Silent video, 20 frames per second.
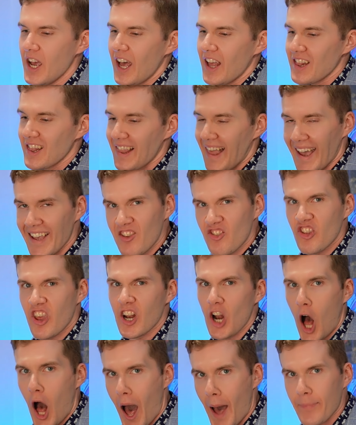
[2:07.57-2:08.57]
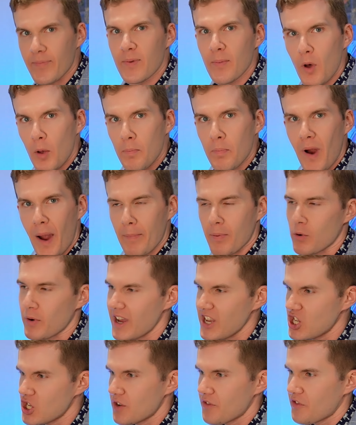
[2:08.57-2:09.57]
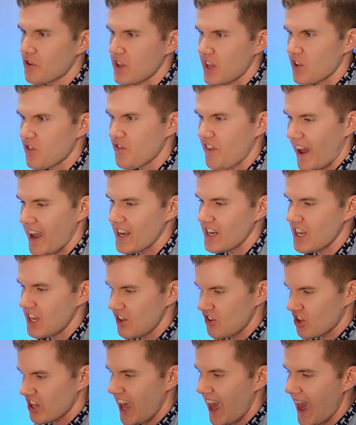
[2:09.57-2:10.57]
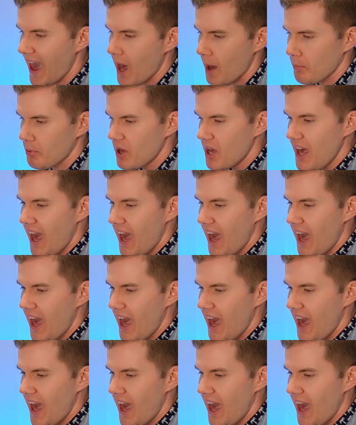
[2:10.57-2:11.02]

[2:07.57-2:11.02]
less than optimal preparation for this fight in his camp,